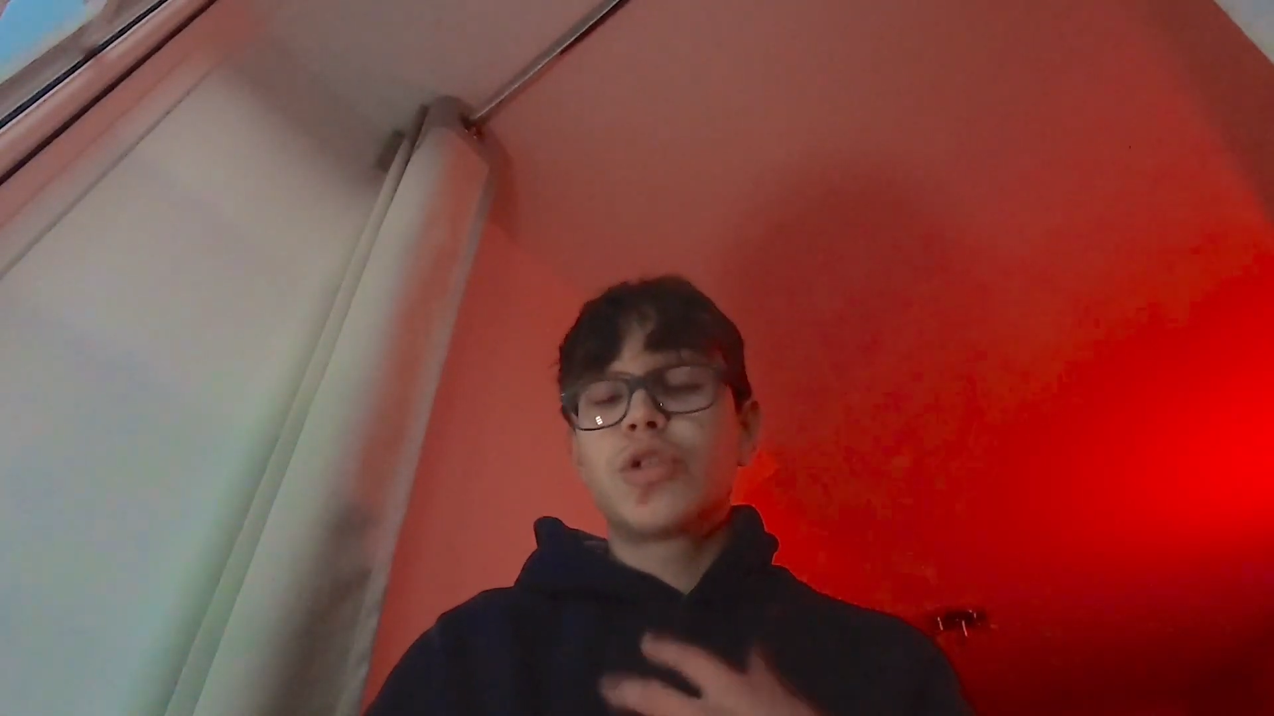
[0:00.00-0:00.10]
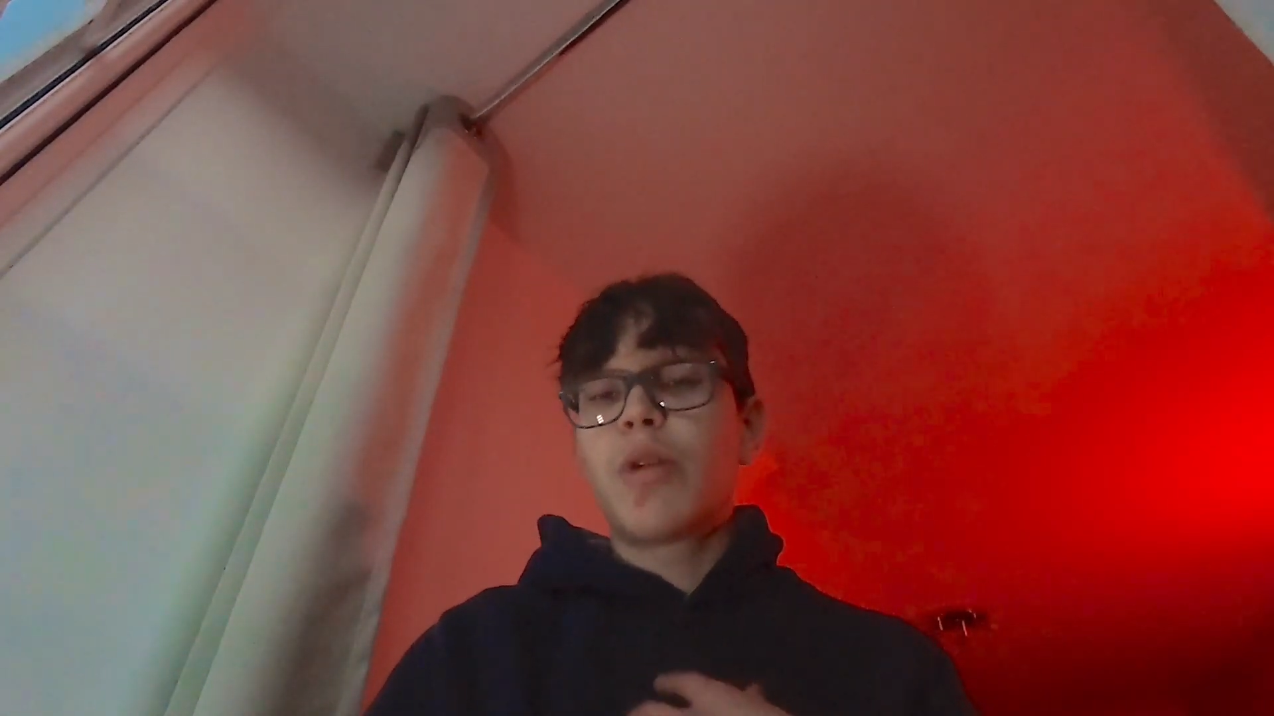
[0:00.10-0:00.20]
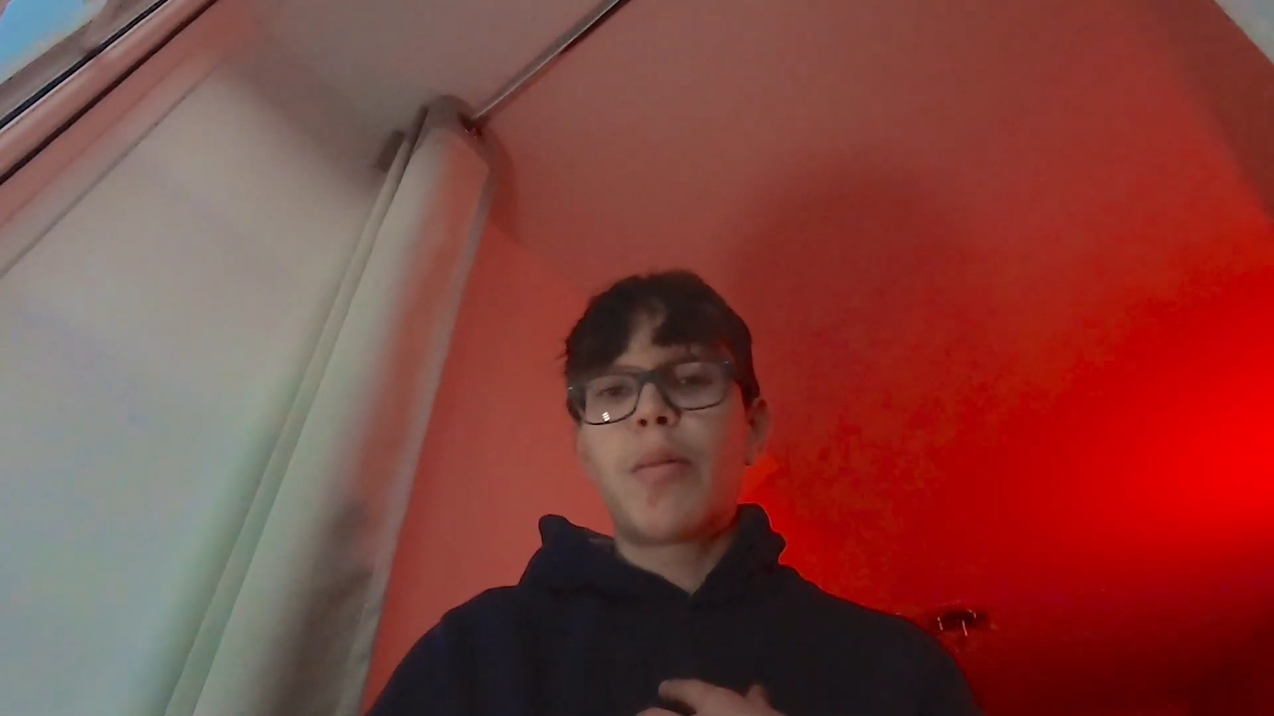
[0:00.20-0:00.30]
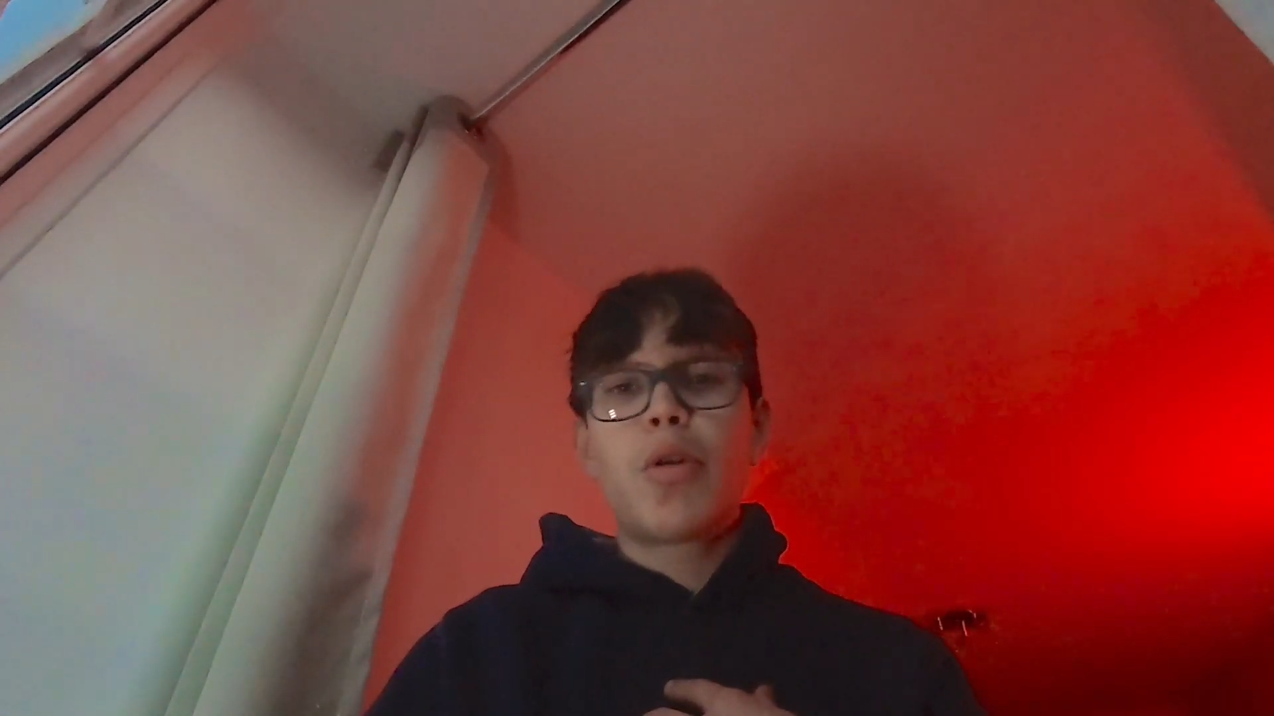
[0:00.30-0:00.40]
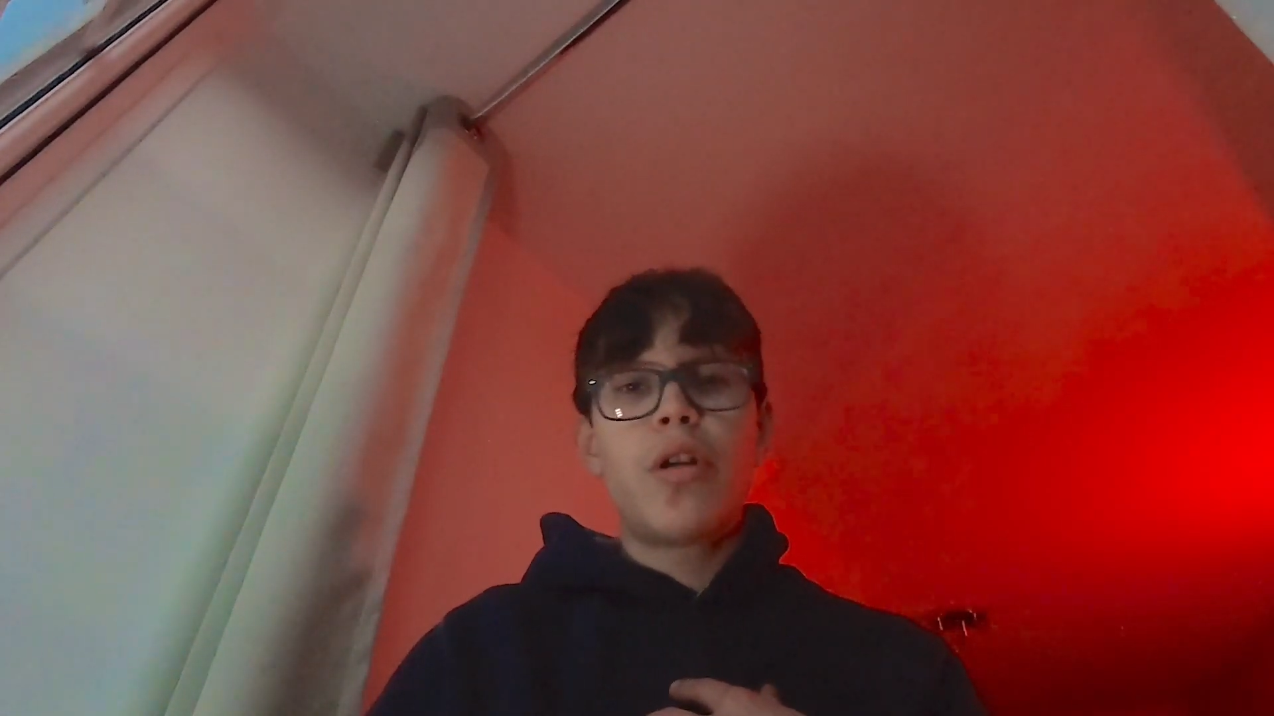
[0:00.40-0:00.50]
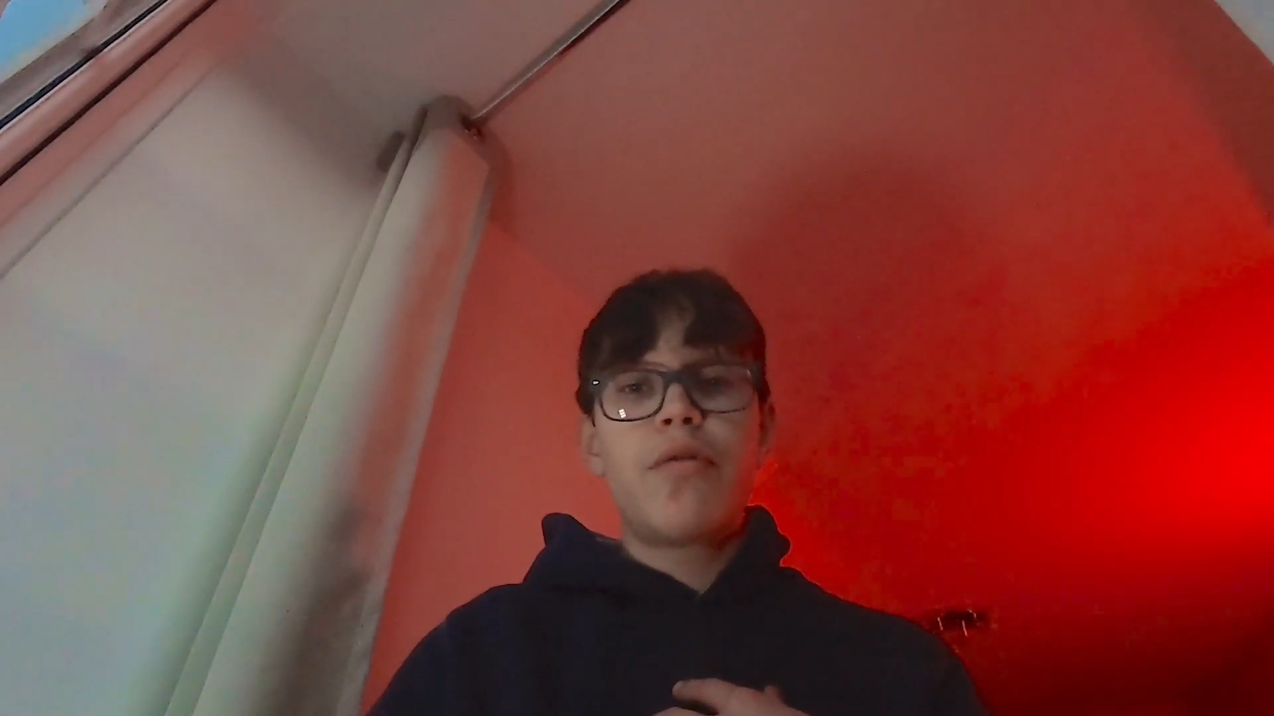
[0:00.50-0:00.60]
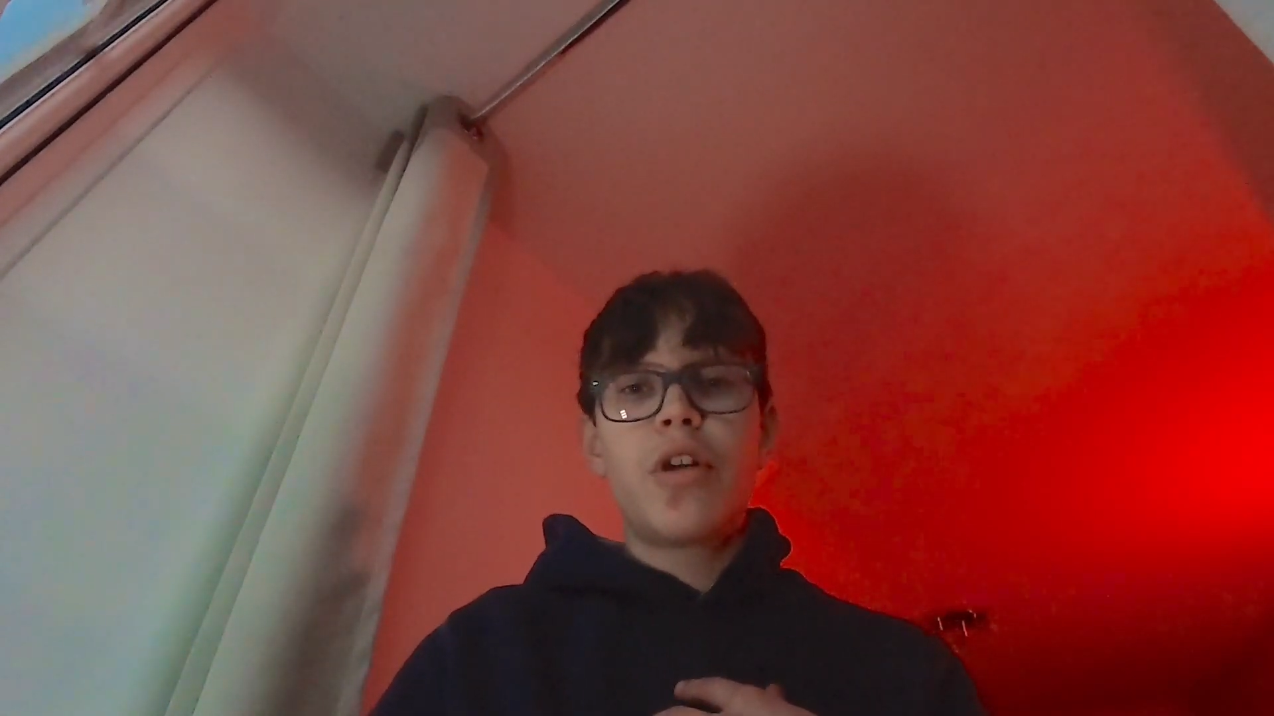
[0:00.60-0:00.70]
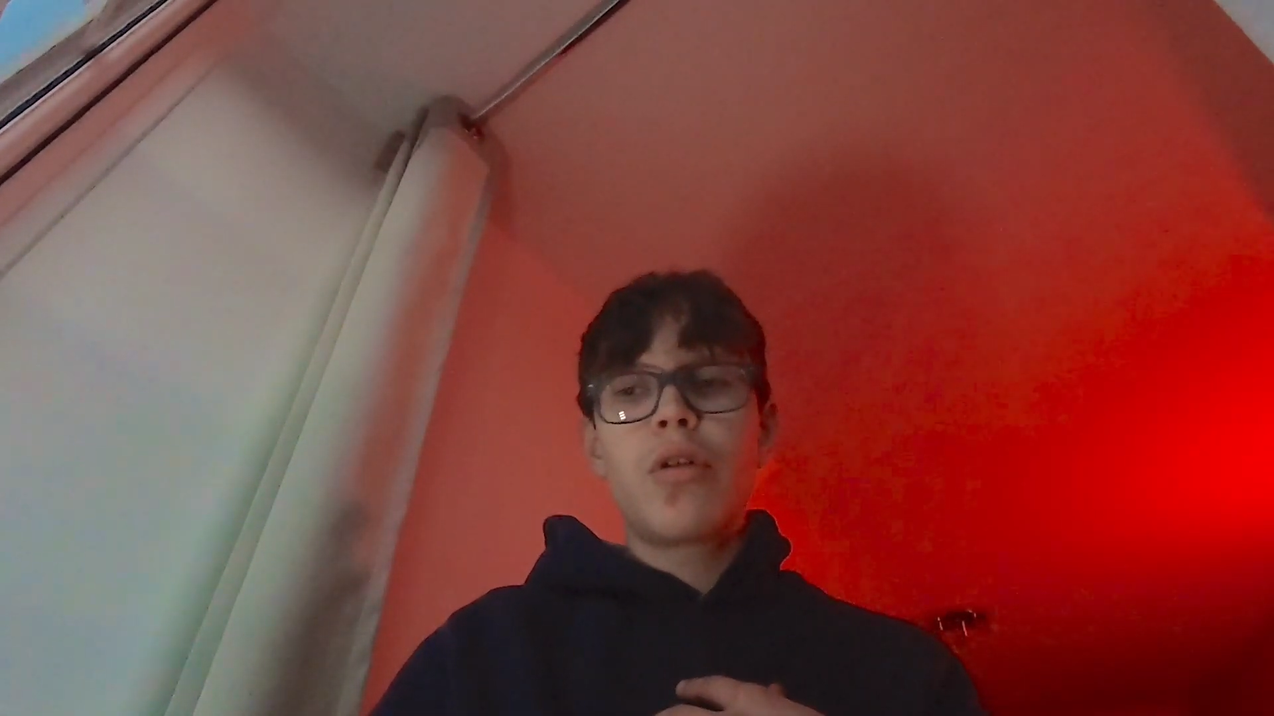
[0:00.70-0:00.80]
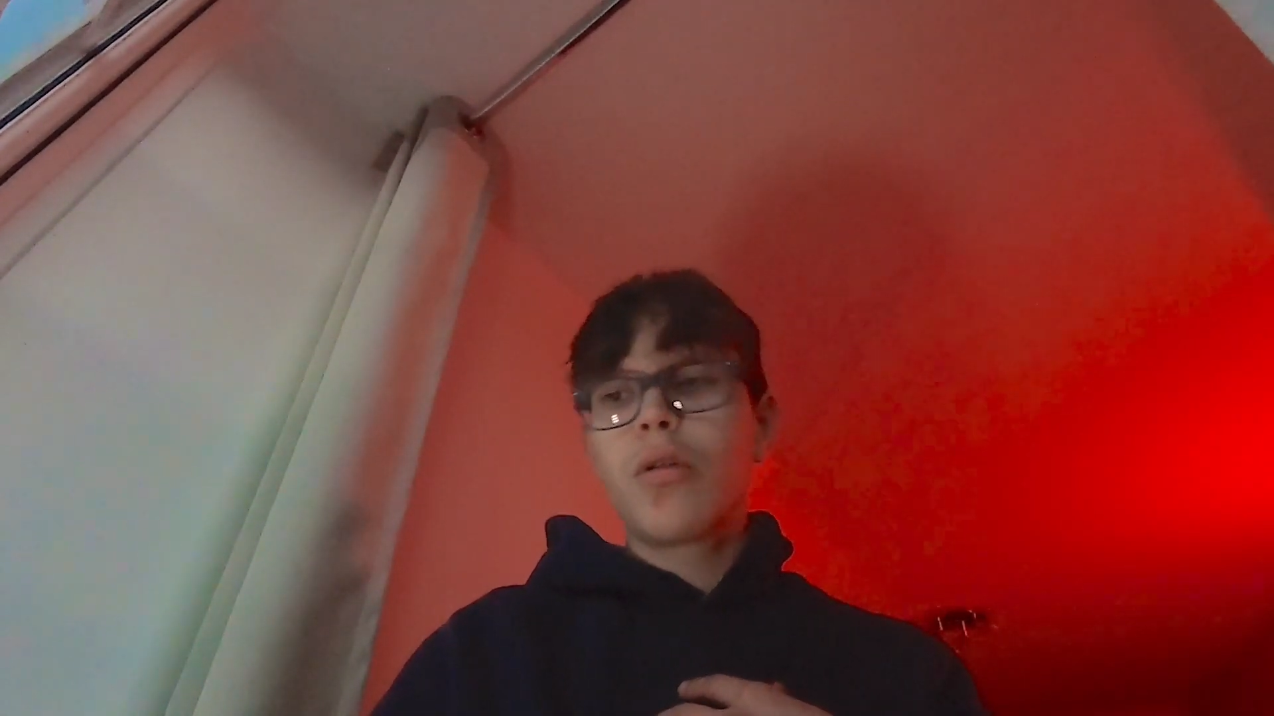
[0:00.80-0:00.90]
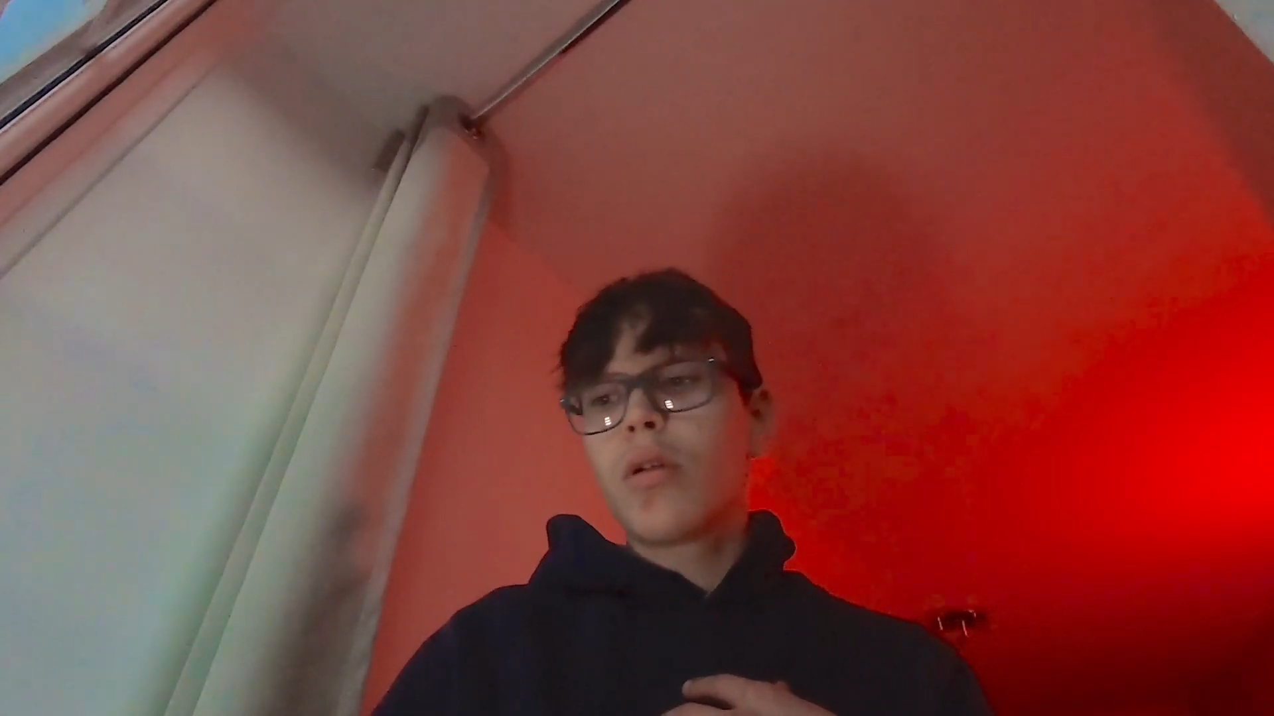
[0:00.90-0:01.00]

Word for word: my point of view.